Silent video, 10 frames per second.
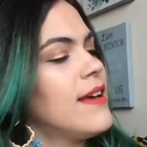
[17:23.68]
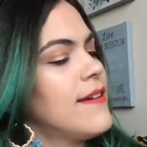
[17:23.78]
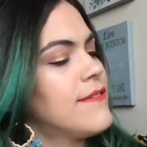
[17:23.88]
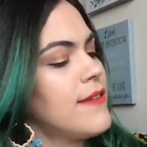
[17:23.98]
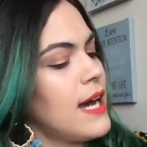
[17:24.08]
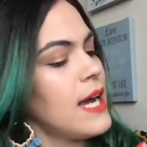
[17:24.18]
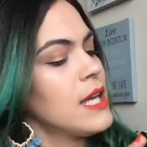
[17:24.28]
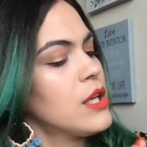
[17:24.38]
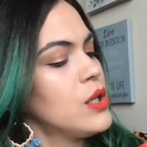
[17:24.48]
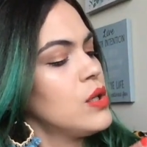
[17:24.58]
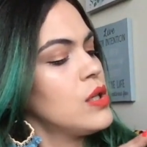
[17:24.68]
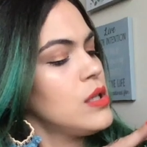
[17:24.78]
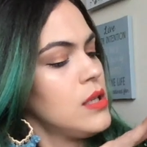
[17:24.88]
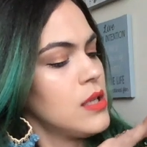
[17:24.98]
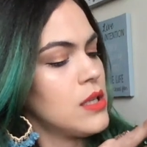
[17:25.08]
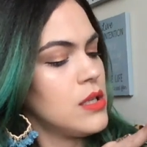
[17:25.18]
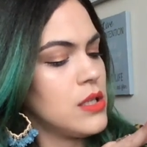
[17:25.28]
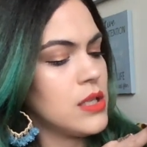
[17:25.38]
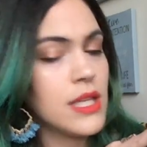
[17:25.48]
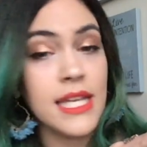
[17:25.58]
If I could
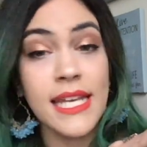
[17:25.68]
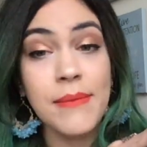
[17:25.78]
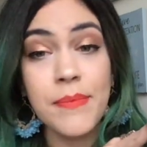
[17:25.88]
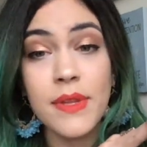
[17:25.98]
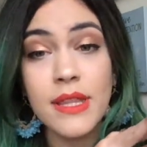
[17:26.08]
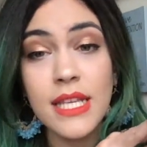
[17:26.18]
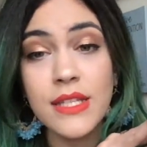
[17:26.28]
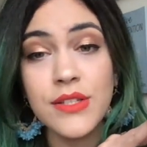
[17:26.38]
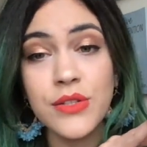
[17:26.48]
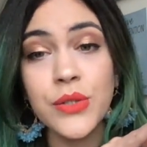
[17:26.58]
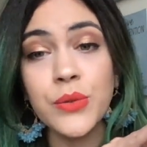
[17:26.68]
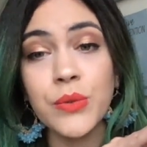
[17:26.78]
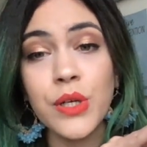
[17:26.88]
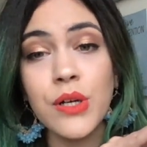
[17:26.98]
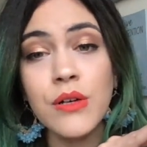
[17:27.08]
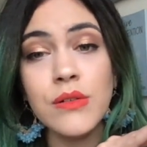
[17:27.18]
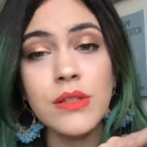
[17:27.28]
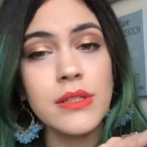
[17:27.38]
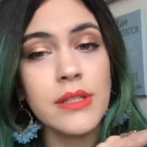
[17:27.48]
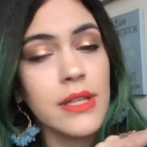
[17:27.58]
keep these 2
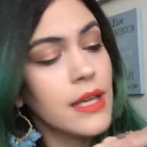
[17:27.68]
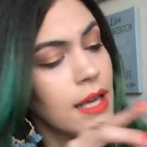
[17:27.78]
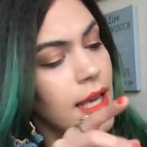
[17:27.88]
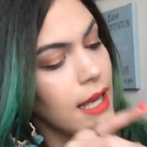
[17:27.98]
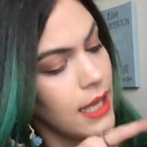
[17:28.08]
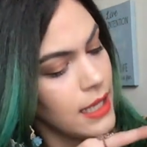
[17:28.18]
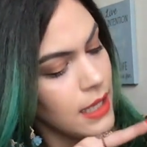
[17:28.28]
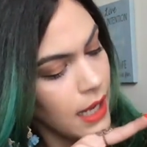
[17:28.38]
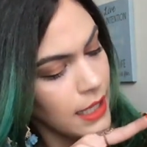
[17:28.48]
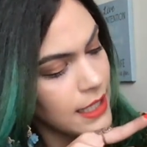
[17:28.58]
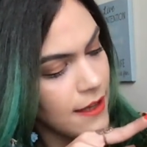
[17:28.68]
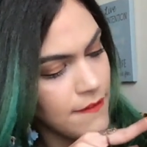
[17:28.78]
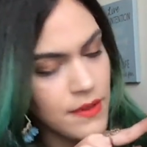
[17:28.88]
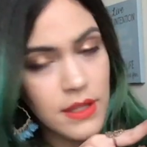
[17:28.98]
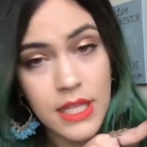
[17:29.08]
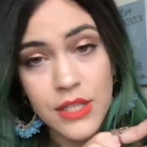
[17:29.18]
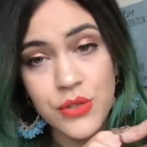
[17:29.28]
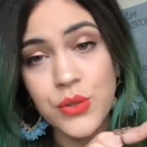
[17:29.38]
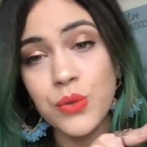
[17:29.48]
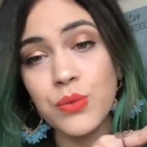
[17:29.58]
rows and give these
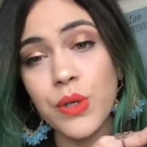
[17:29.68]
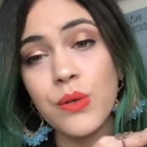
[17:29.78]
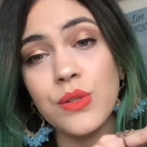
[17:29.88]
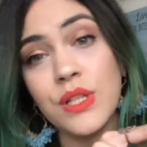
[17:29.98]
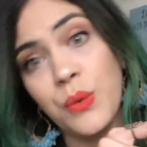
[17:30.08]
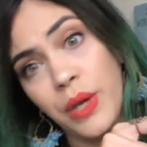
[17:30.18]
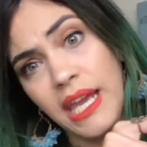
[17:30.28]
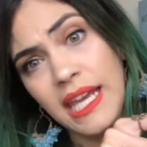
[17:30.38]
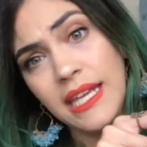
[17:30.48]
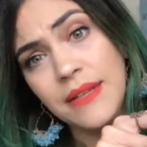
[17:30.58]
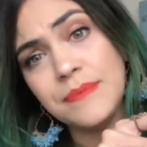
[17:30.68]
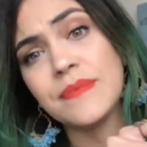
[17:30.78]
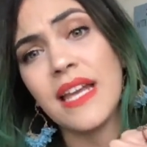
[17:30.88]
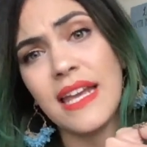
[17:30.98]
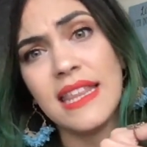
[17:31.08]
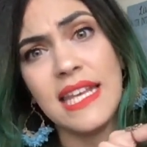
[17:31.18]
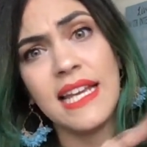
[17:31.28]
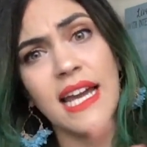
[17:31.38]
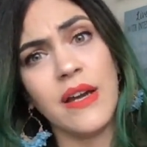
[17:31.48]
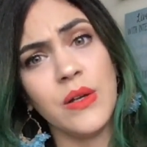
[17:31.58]
2 rows away, I think
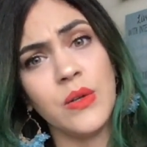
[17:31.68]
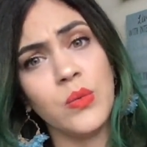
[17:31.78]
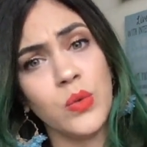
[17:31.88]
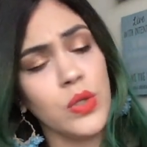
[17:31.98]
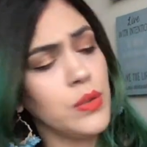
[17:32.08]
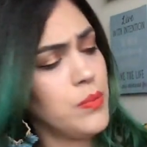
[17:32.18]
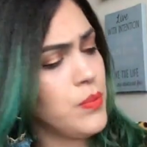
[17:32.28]
I would